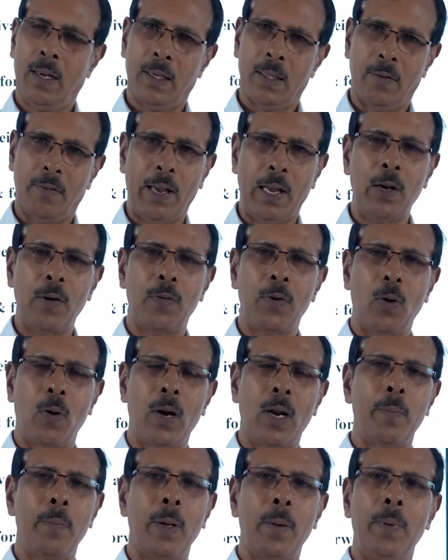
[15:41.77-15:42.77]
the value of
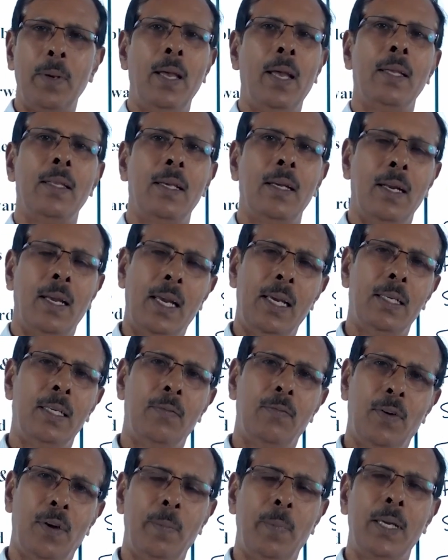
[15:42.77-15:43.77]
dollar may be either
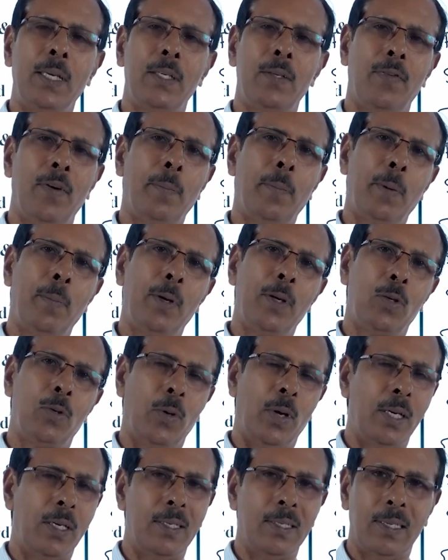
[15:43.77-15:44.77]
from 85 maybe
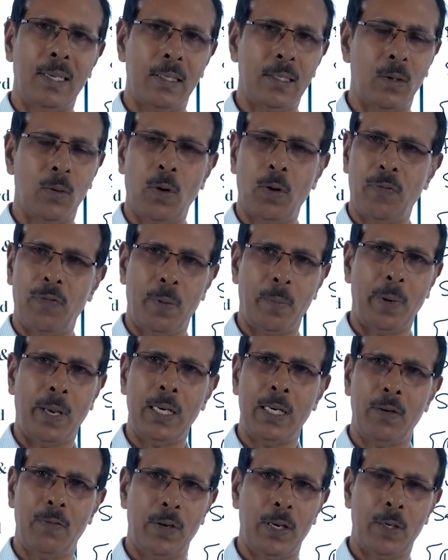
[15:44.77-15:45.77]
to 86 or from
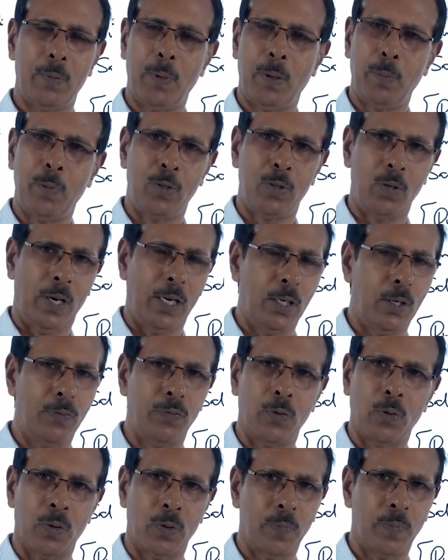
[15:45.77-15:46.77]
85 maybe to
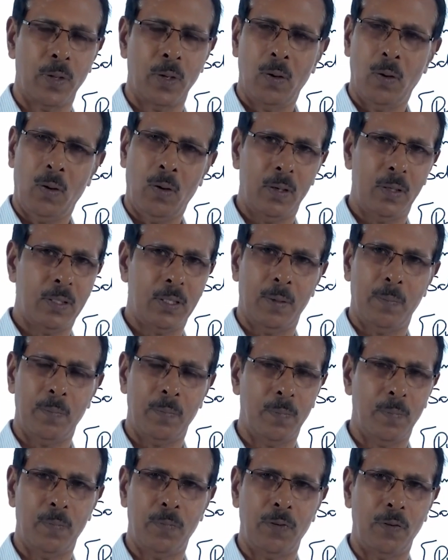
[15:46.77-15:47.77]
84 or
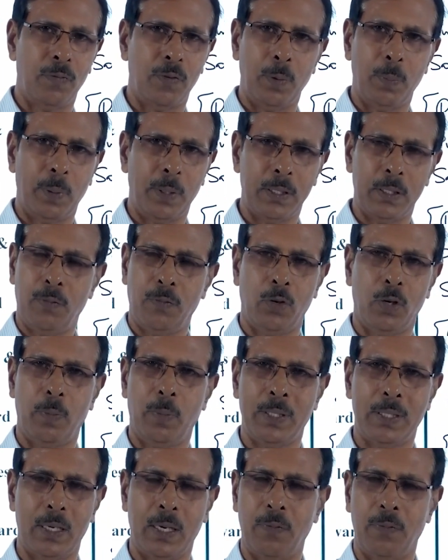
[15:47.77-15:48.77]
some 50 paisa, 40
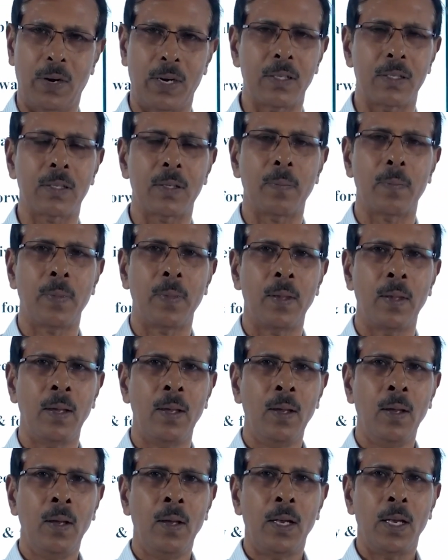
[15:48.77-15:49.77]
paisa difference.
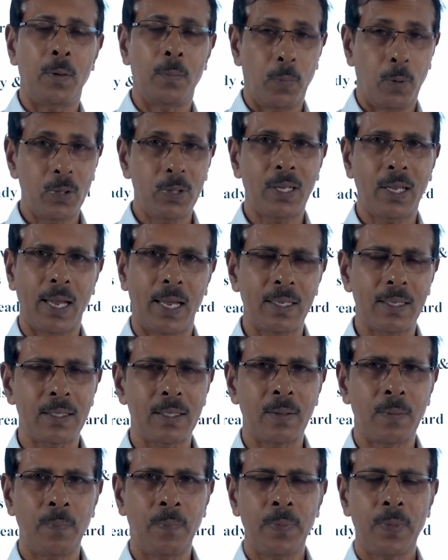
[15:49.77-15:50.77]
In both
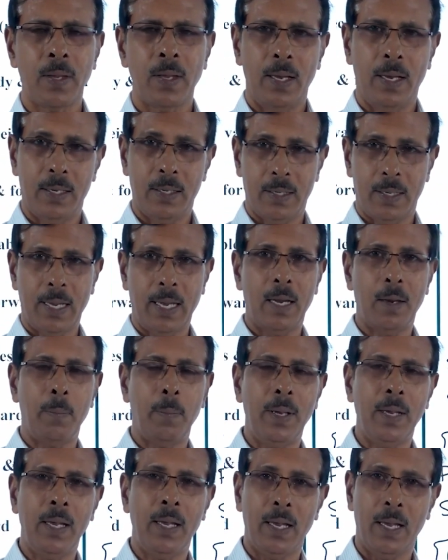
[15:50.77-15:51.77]
cases, it can
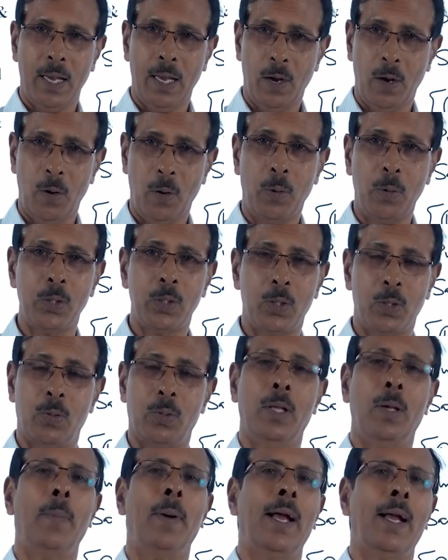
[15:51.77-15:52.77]
be a loss to
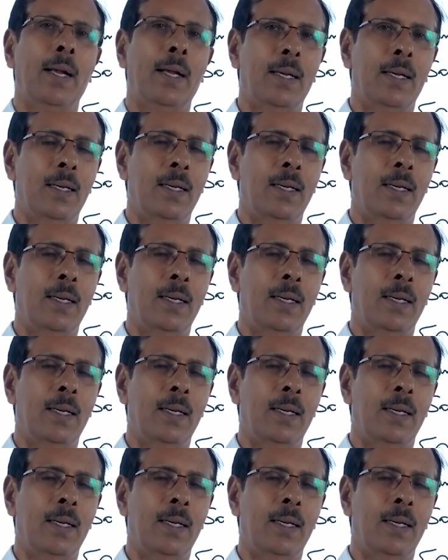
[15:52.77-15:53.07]
the bank